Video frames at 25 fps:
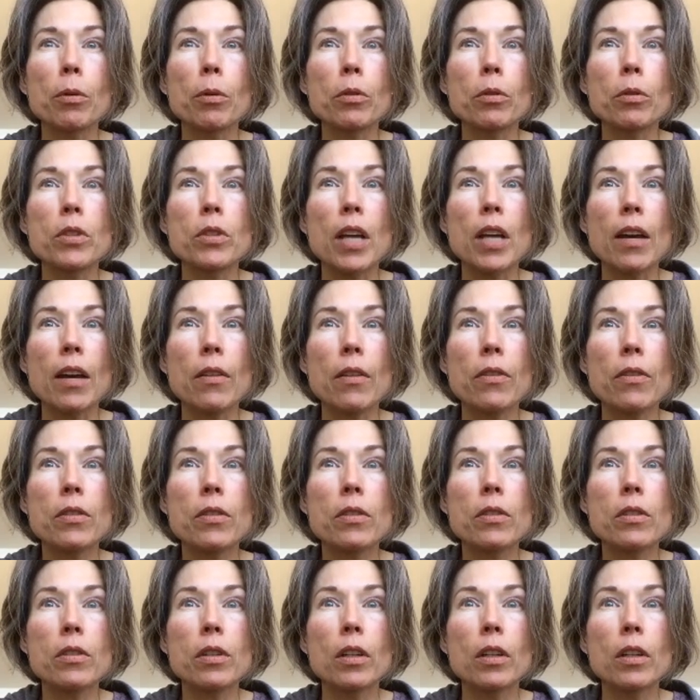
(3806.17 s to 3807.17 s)

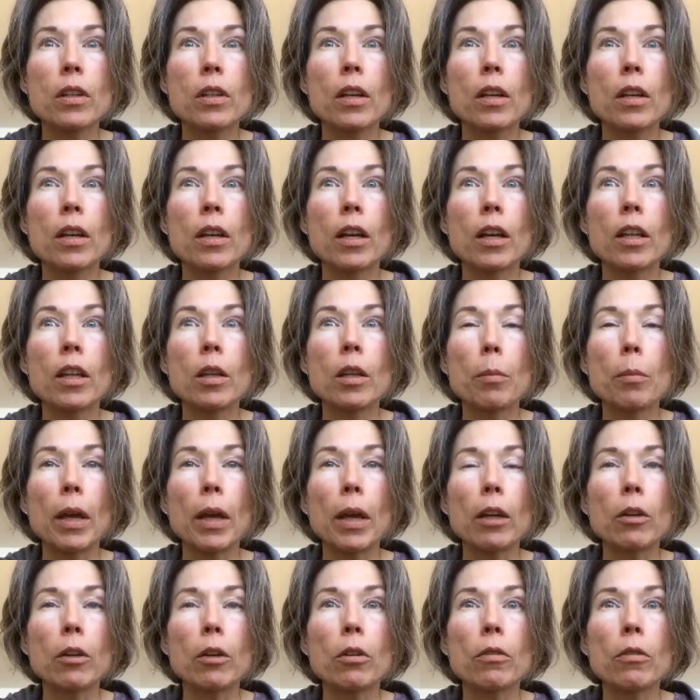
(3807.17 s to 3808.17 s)
deaths in the
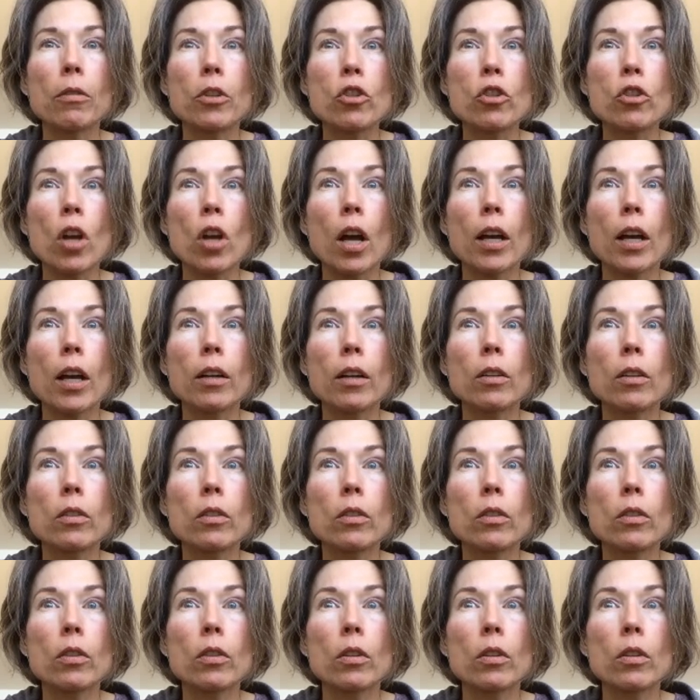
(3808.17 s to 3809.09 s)
manner of a child.